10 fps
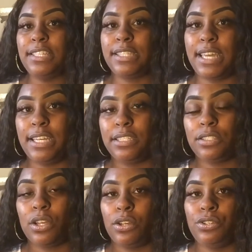
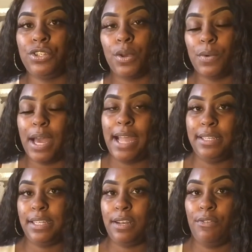things don't
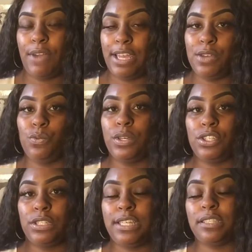identify you,
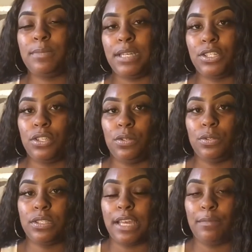which leads me to step